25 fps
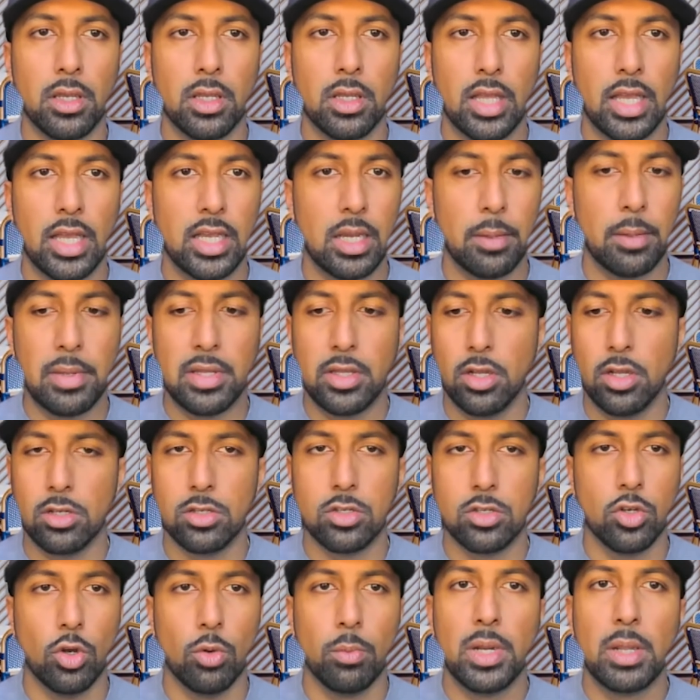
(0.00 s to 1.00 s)
Like, I mean,
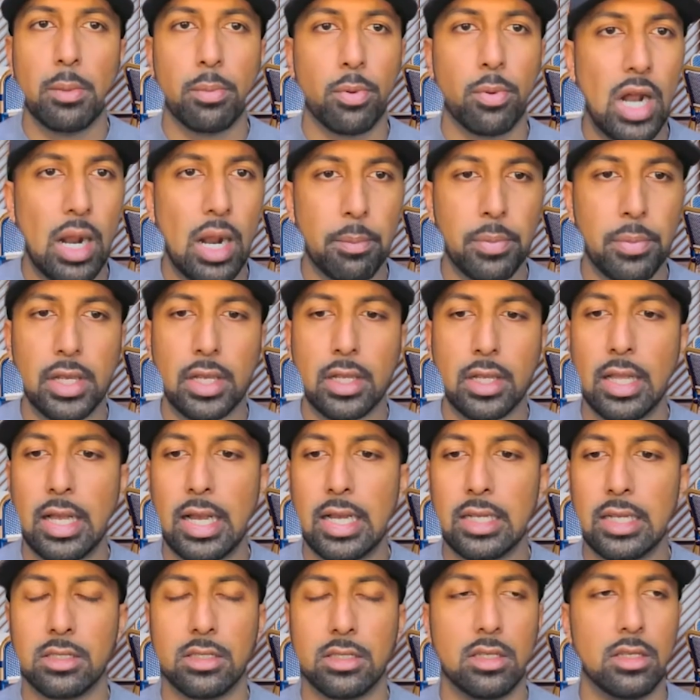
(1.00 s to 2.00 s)
there's so many property
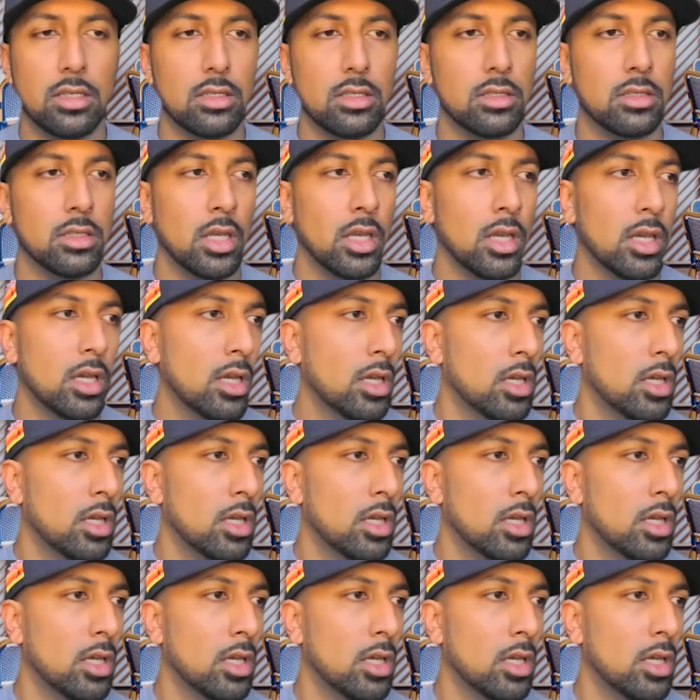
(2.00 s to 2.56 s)
classes.